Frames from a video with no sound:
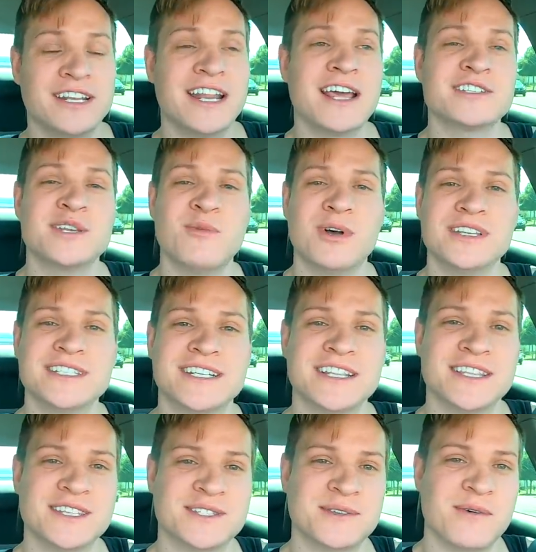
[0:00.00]
it actually wasn't in
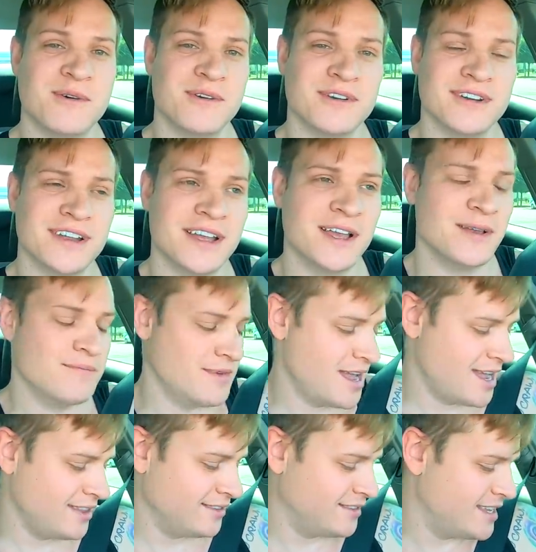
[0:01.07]
the store. Um,
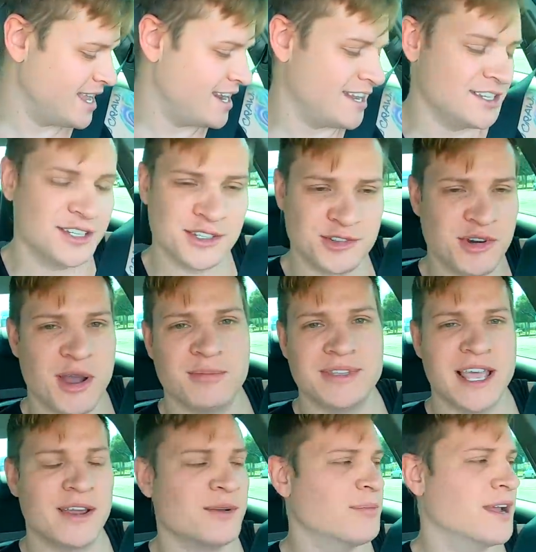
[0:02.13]
I It had just dropped
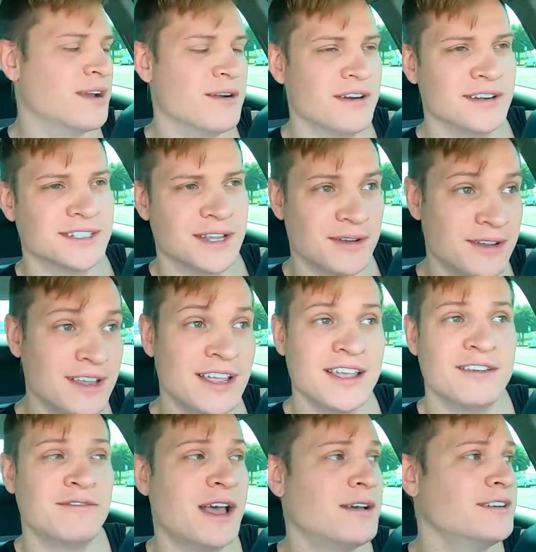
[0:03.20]
down in my car, so
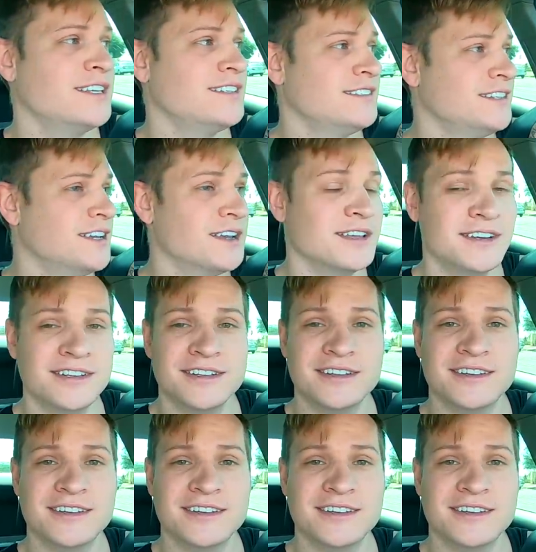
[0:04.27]
found it, good.